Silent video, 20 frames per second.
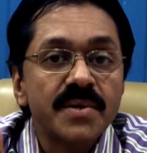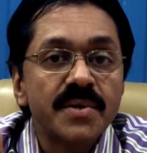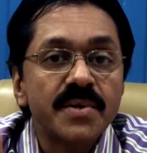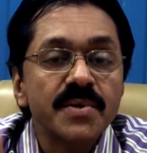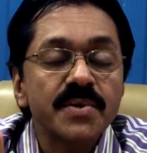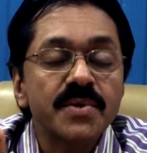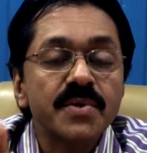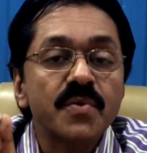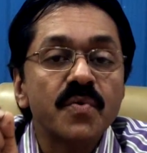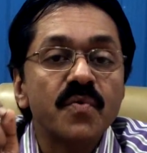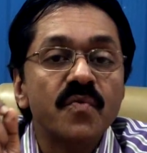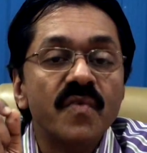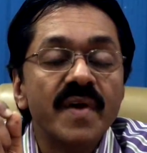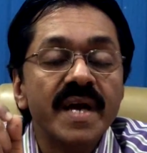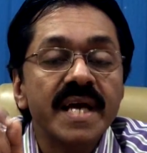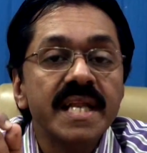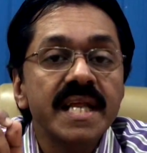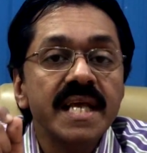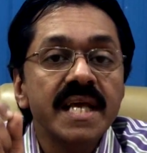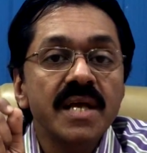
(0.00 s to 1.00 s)
due to
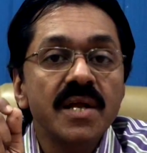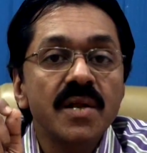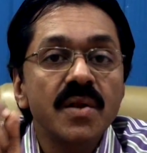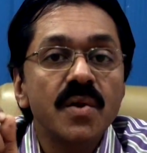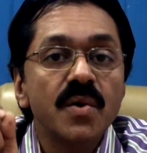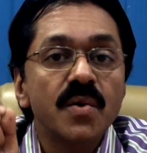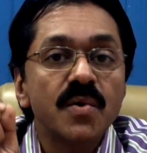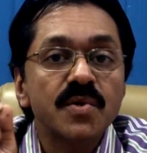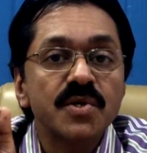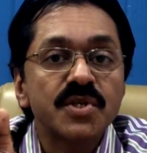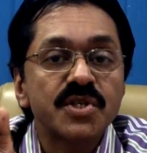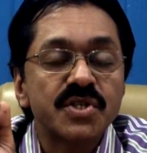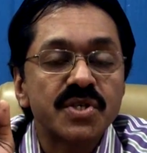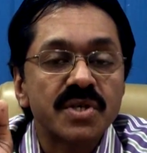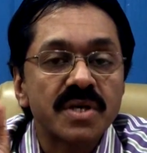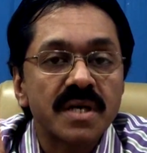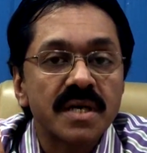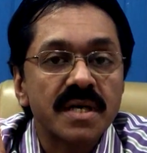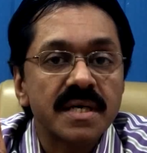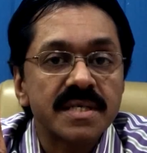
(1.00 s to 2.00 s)
very low
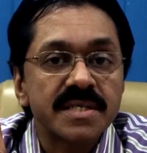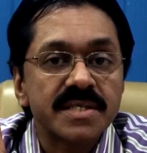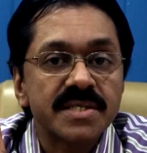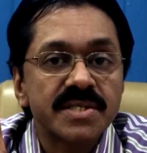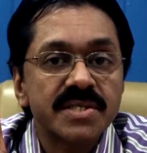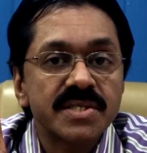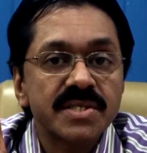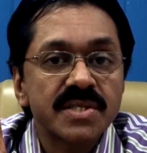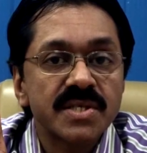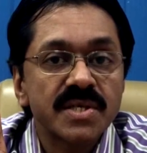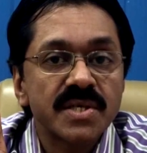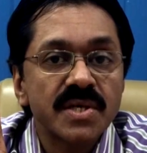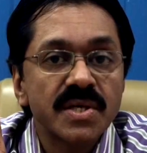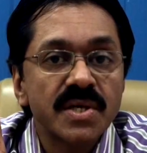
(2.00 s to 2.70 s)
sugars.